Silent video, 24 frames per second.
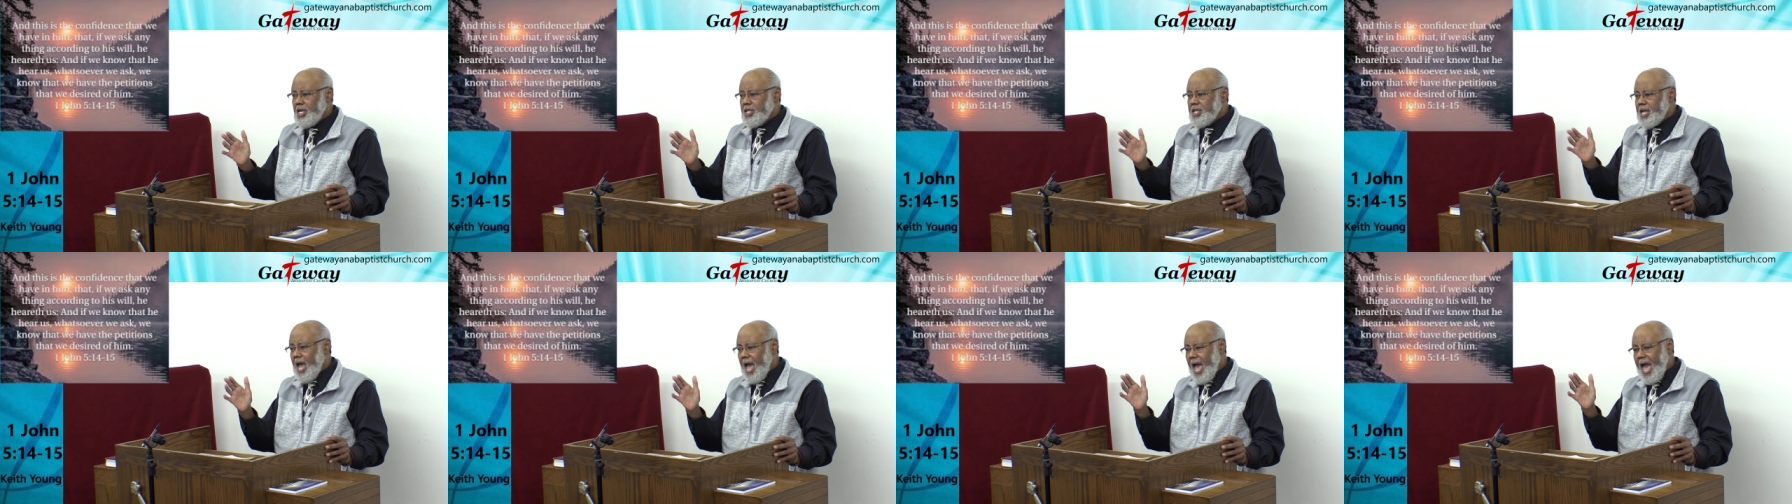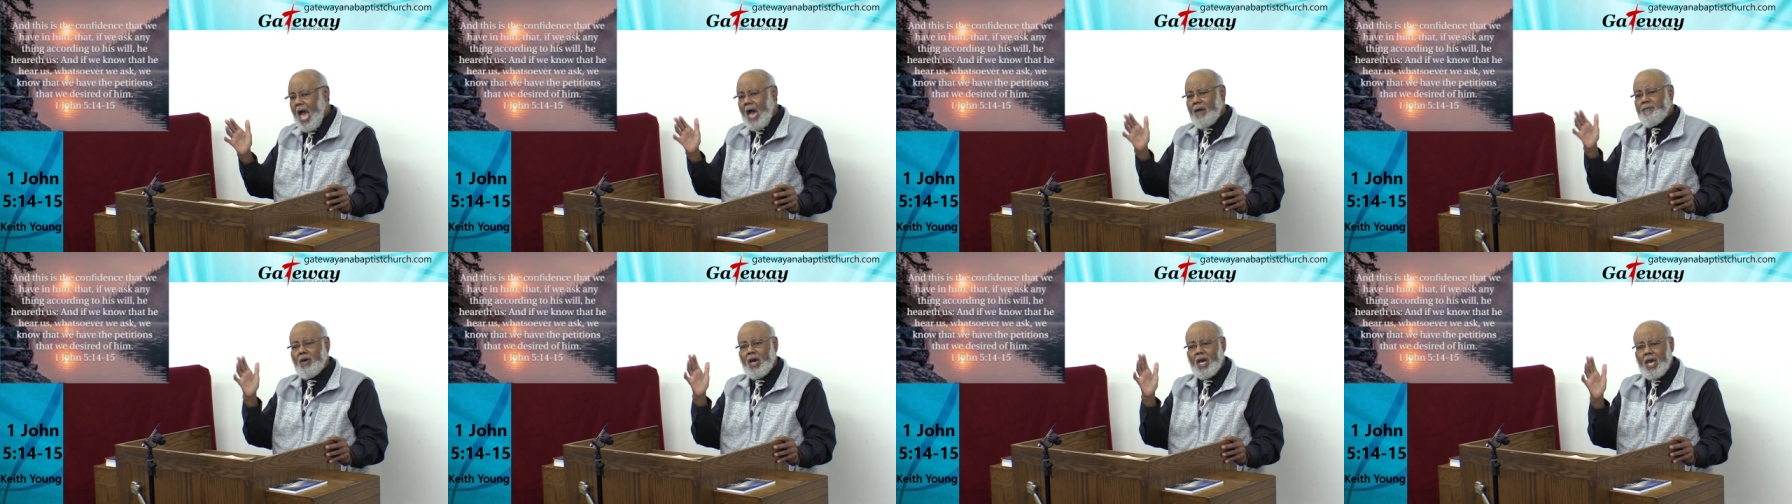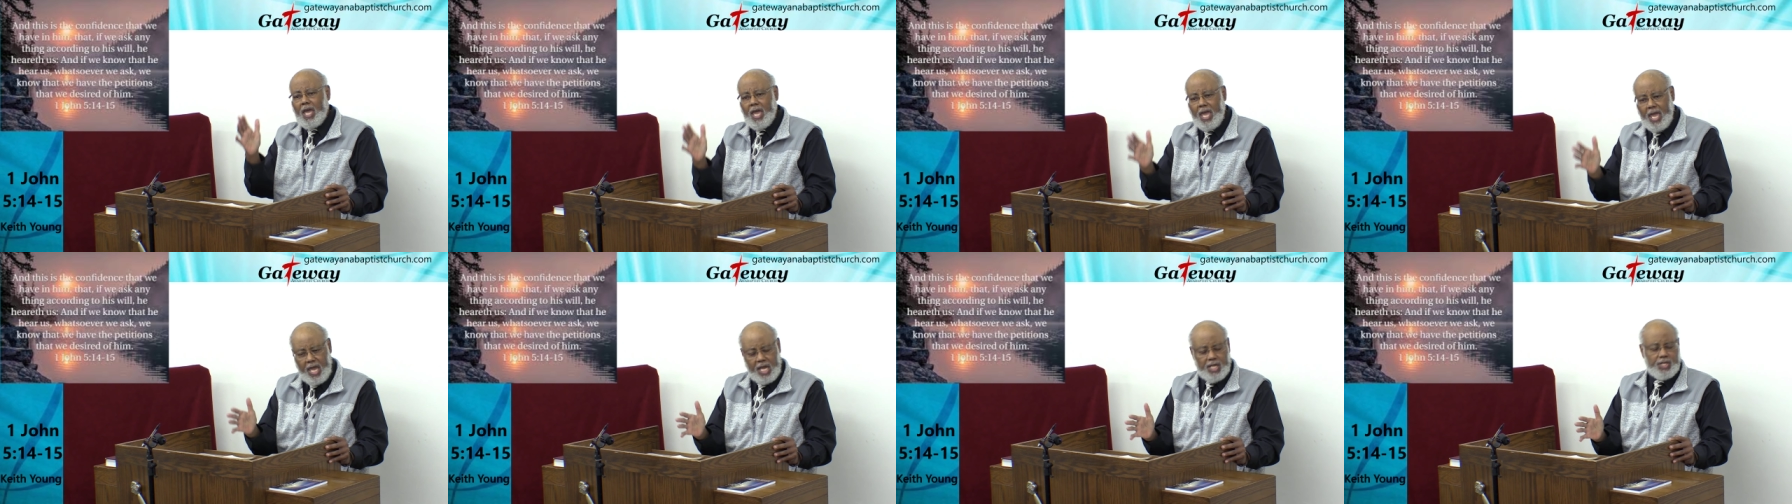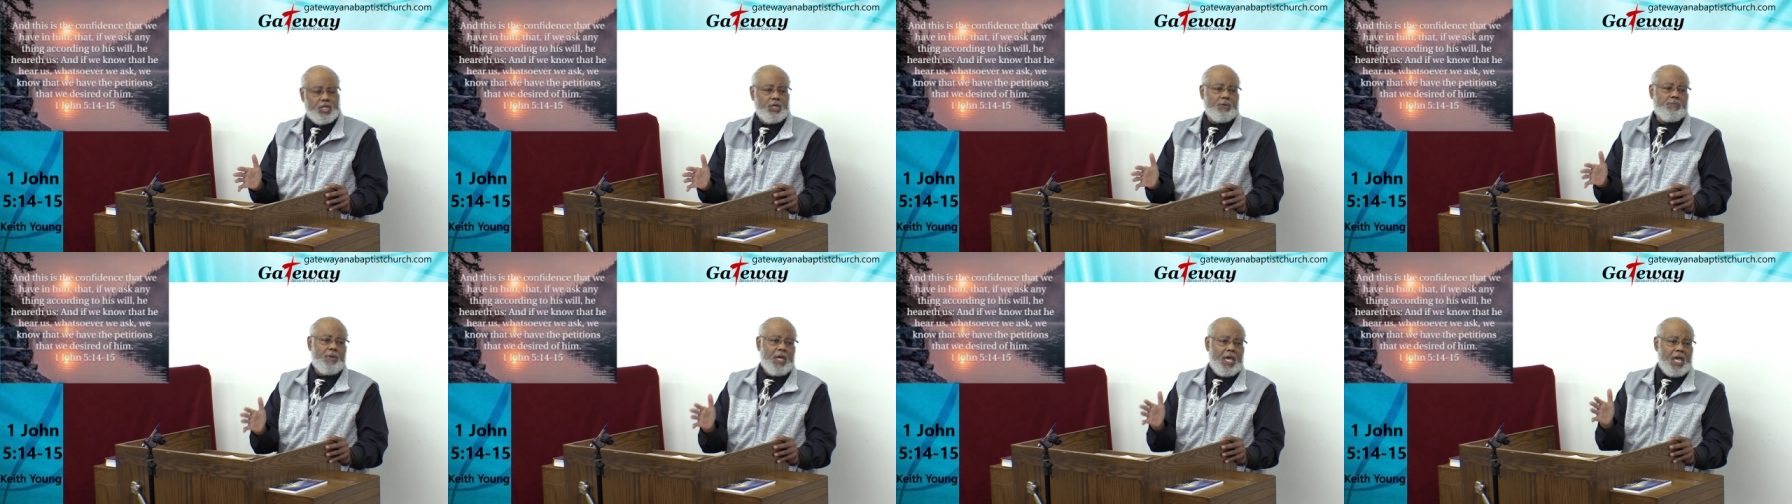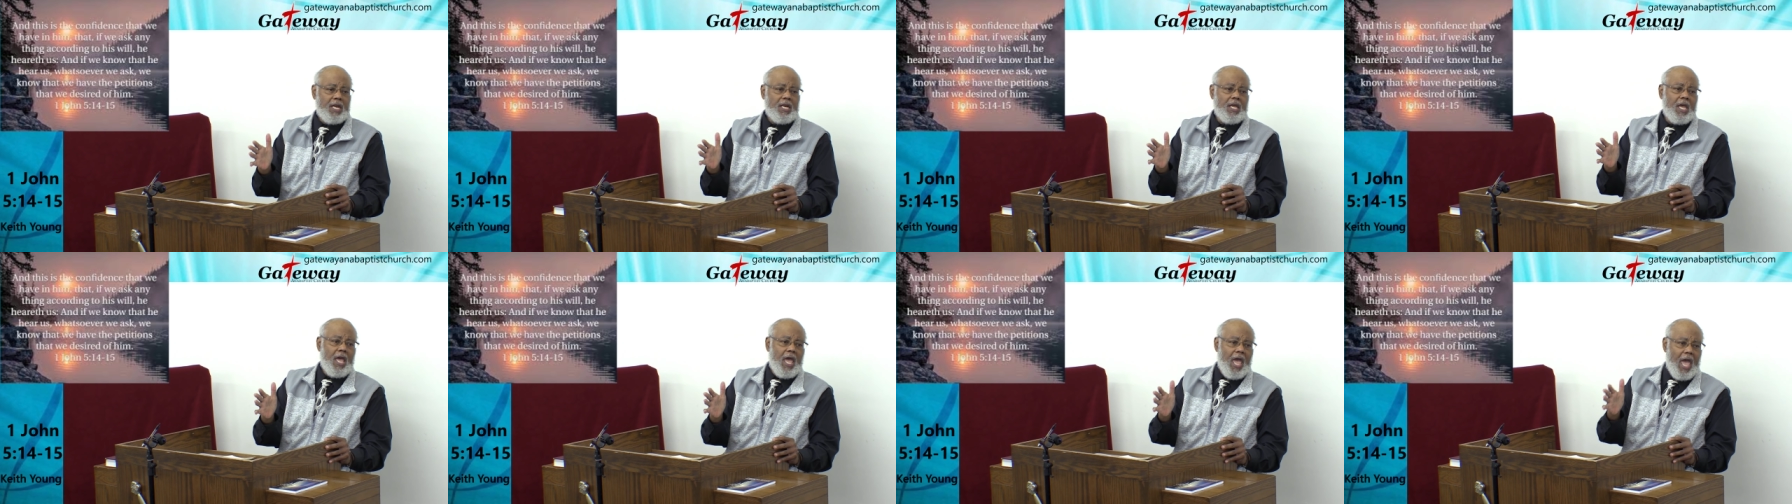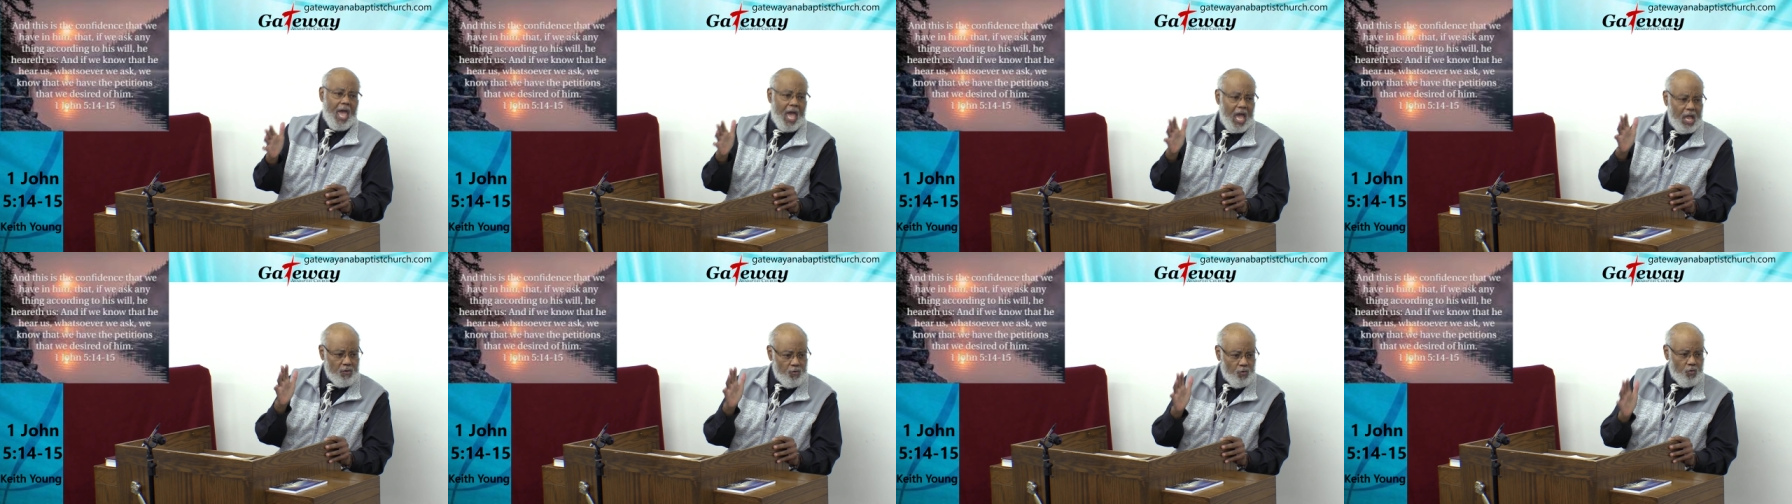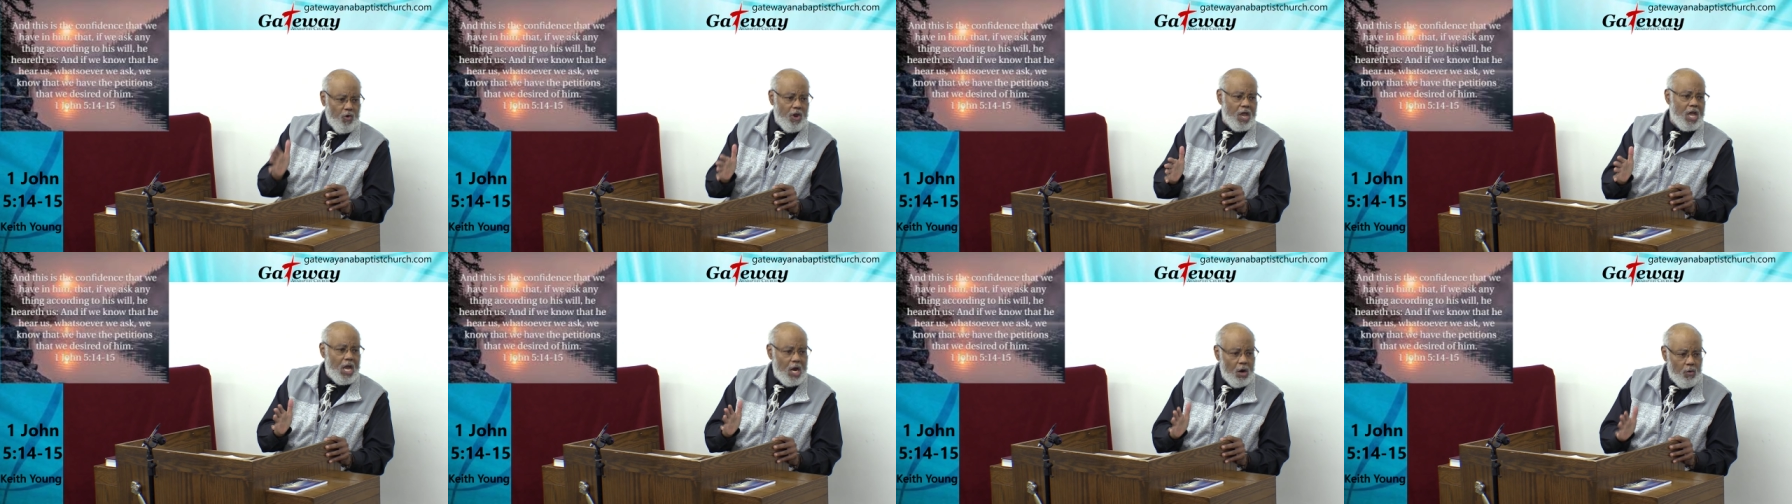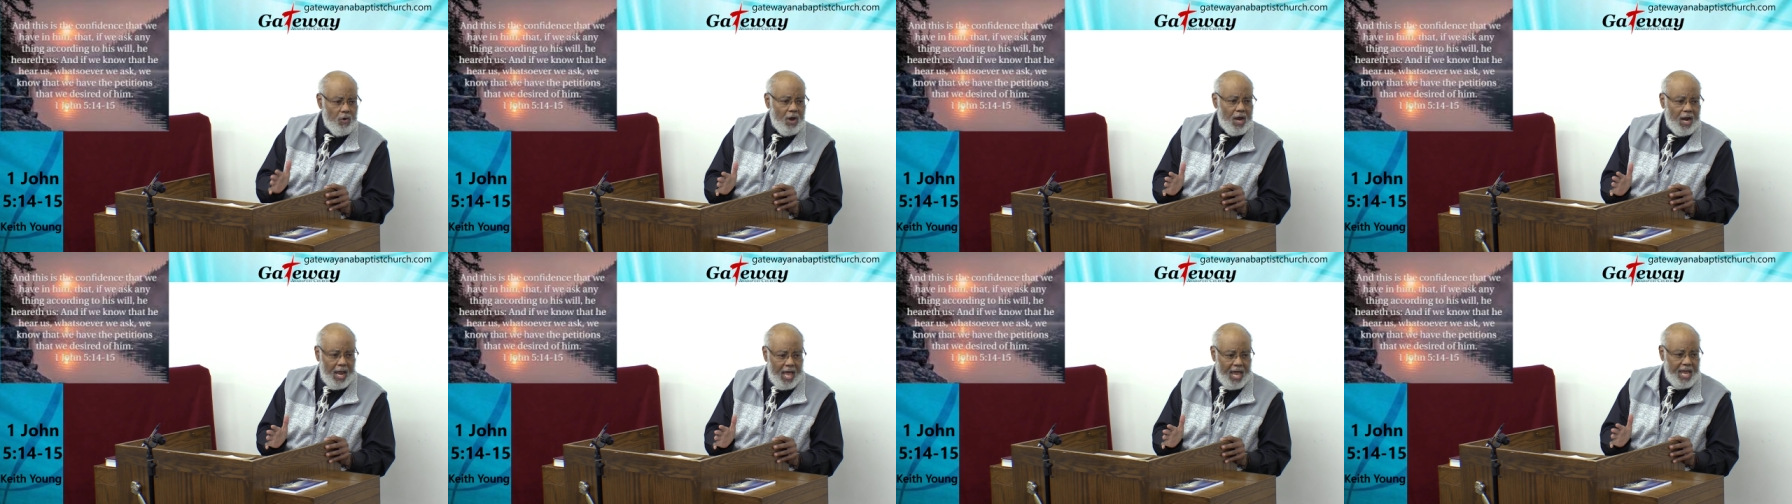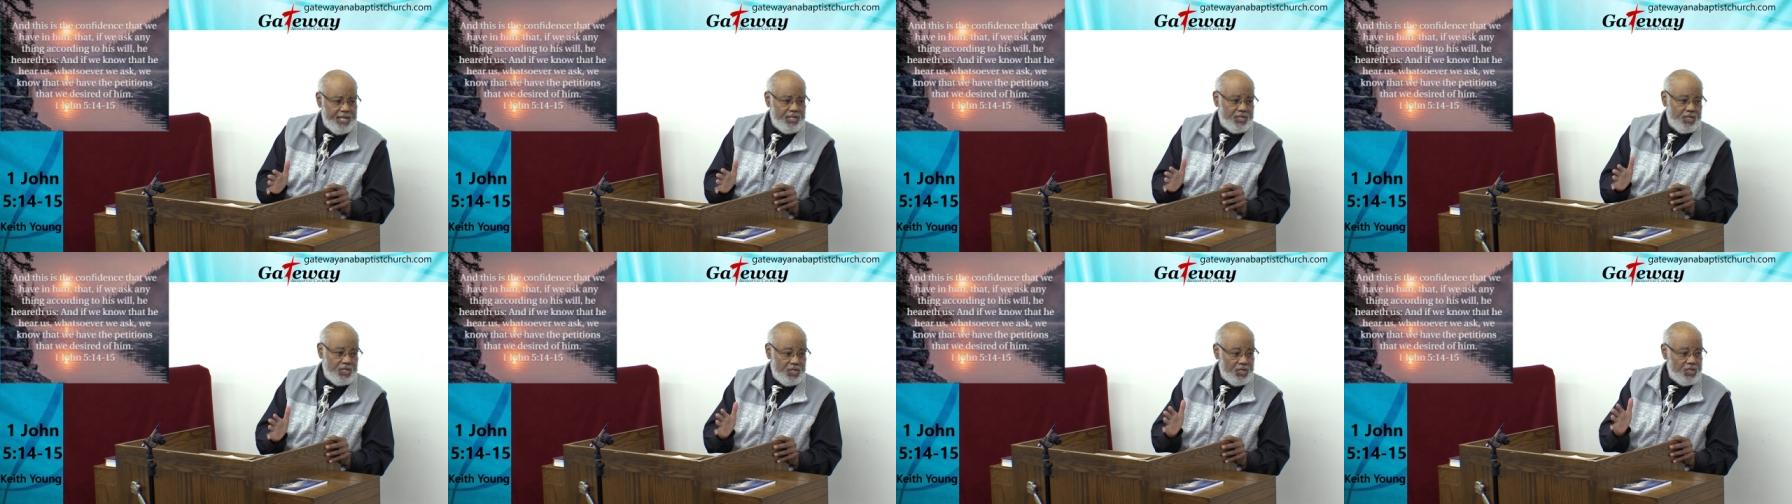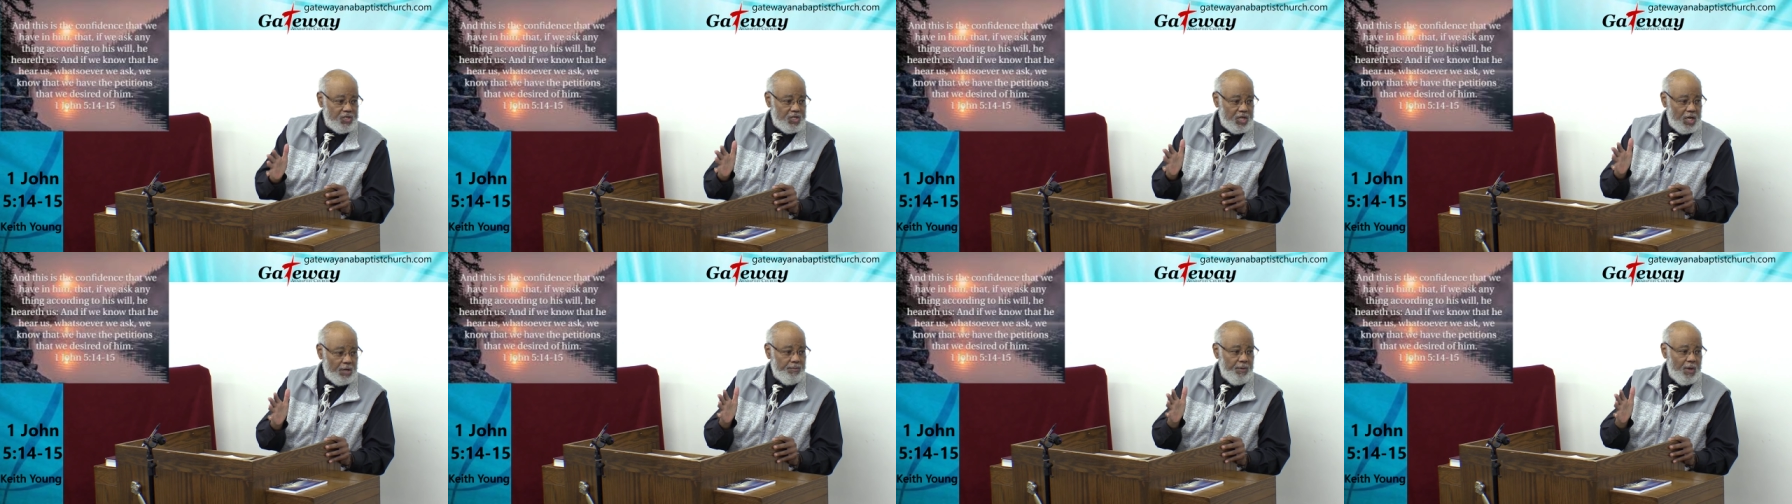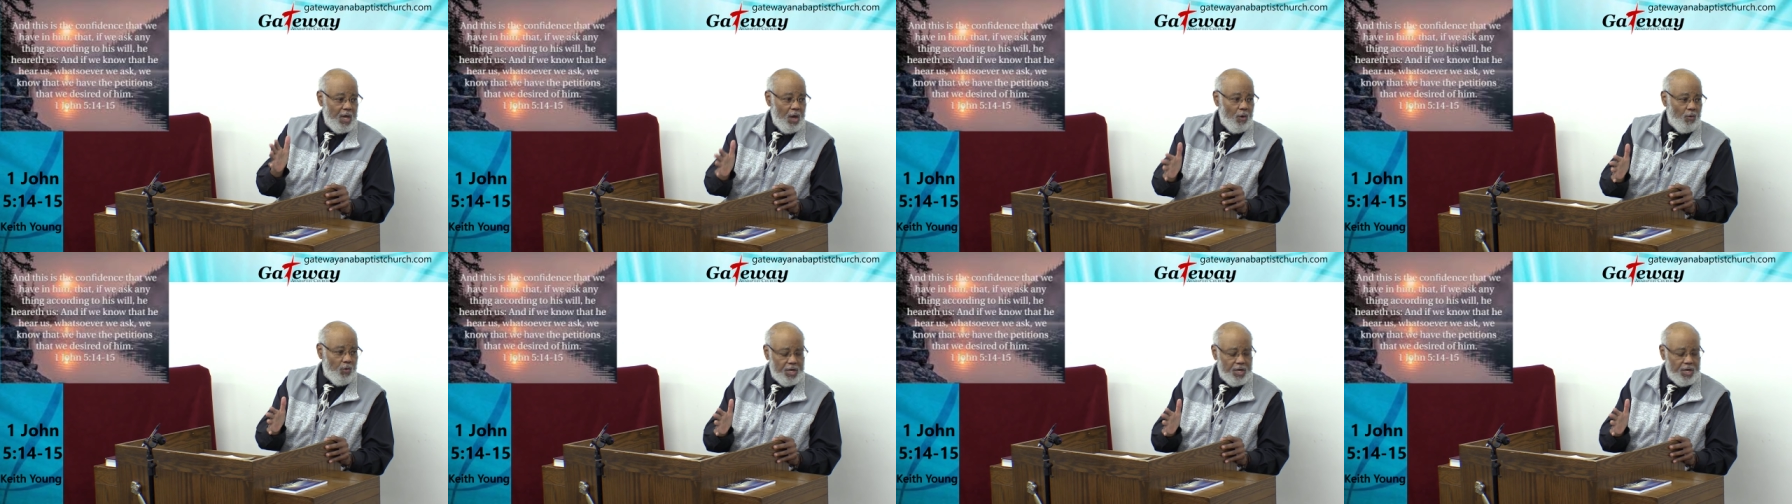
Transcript: to have an intimate and real relationship